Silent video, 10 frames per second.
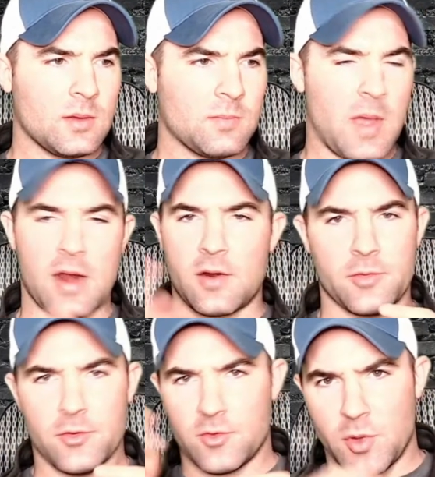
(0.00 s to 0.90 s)
I don't know.
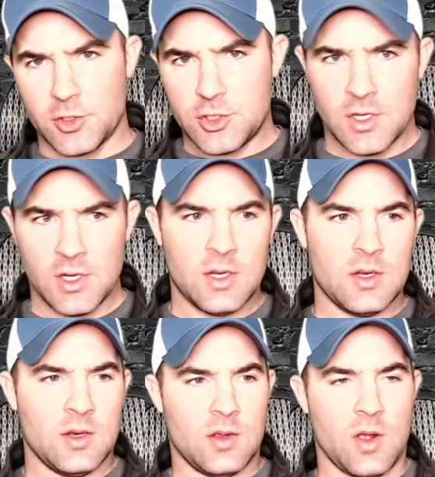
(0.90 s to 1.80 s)
There's a bunch.
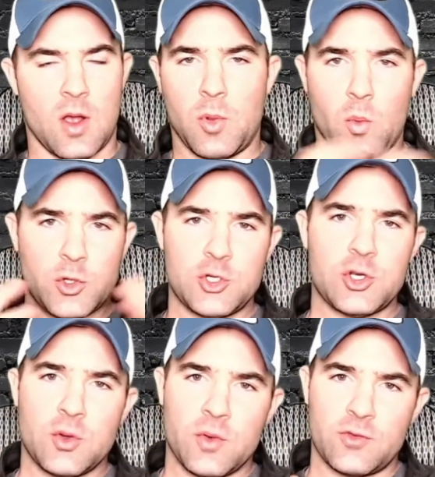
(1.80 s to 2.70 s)
Uh, but what you
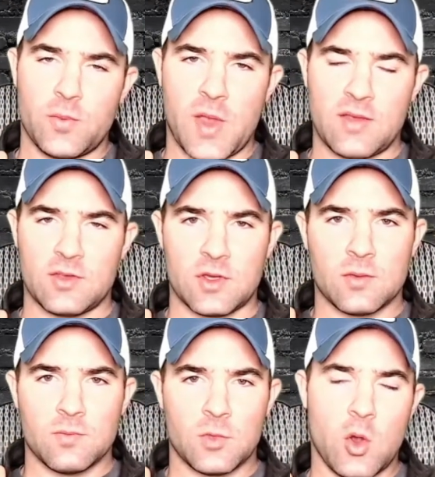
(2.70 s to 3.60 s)
do is you basically
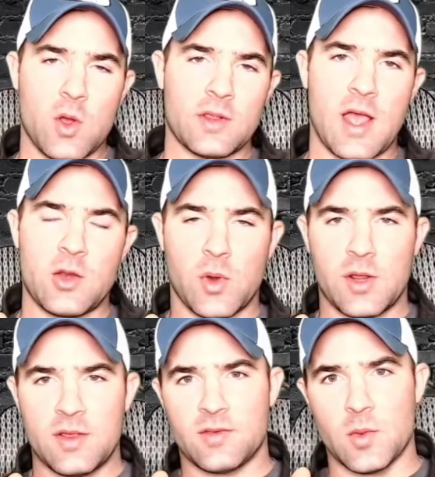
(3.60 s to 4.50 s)
go online to one of
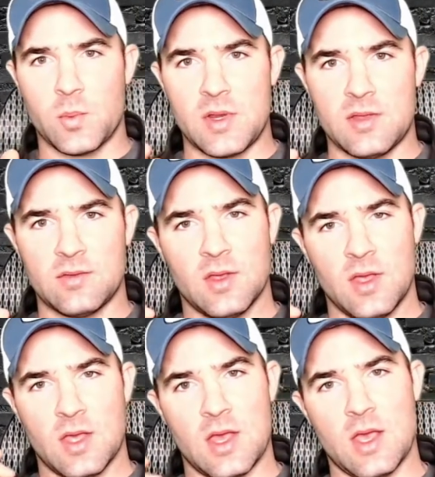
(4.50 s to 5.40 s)
these companies
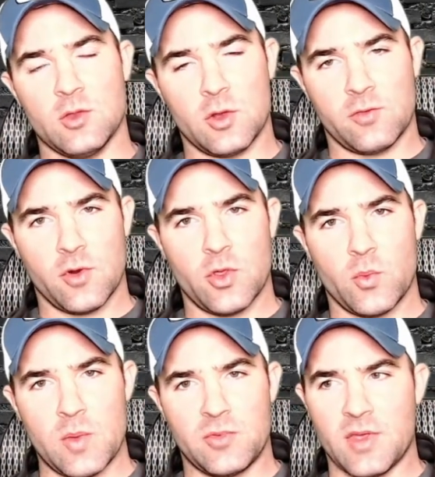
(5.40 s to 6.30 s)
and look for on the
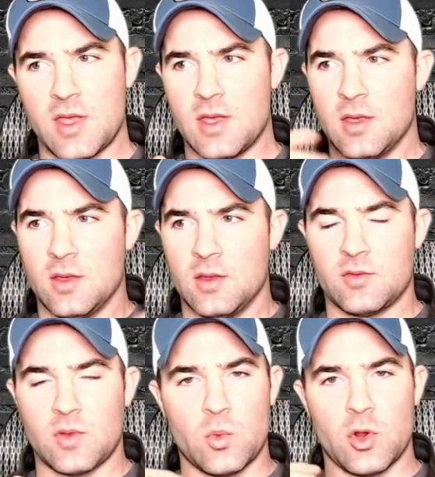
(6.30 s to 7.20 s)
website
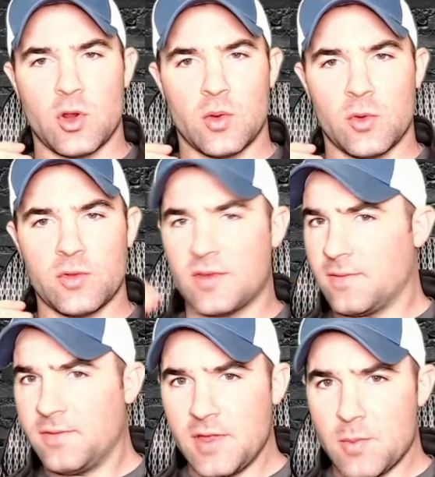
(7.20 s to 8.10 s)
somewhere where it says
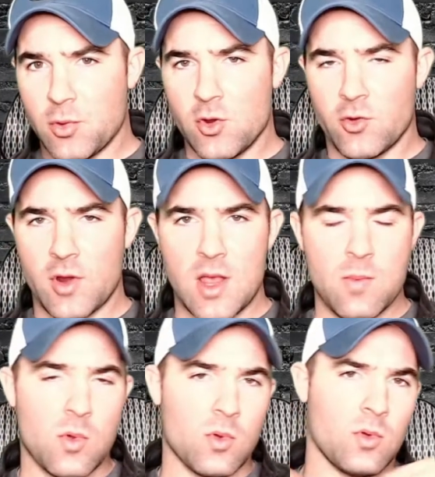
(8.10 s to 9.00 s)
affiliate
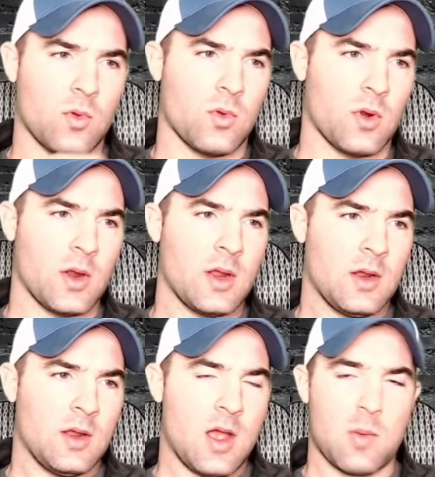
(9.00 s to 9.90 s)
program or
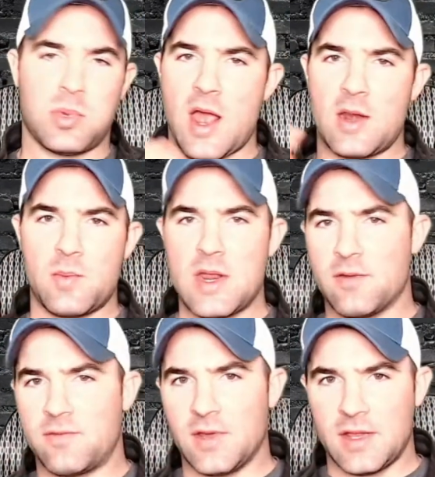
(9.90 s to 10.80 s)
apply to be an
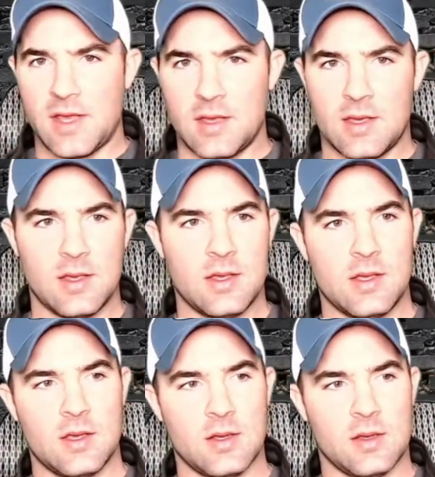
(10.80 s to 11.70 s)
affiliate.
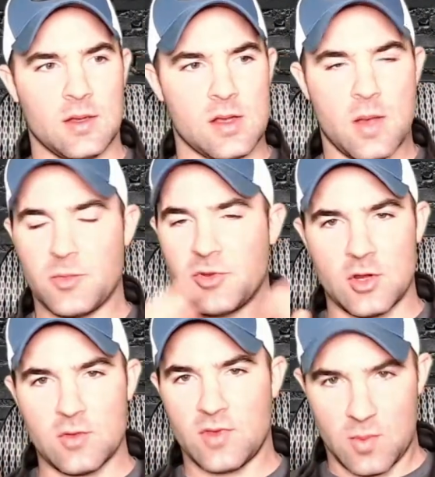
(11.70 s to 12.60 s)
Uh, I'm just going to
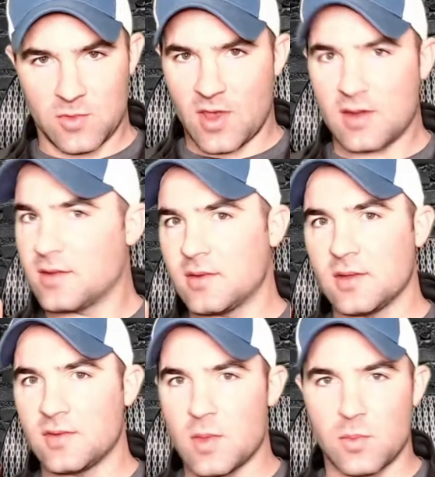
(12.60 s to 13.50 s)
use Amazon as an
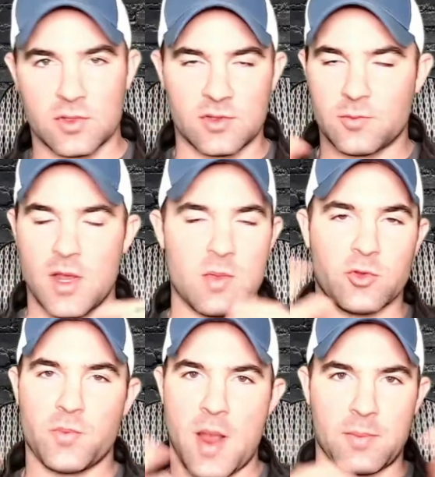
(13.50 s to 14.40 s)
example because it's probably the
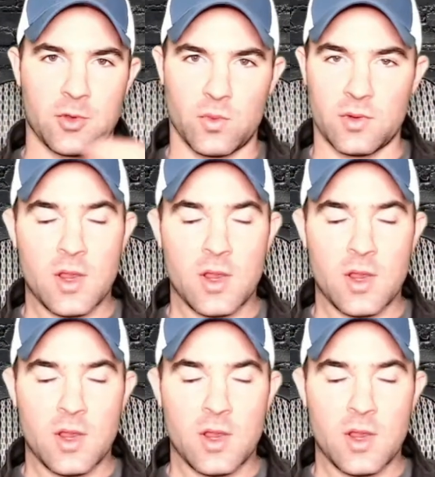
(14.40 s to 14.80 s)
most popular one.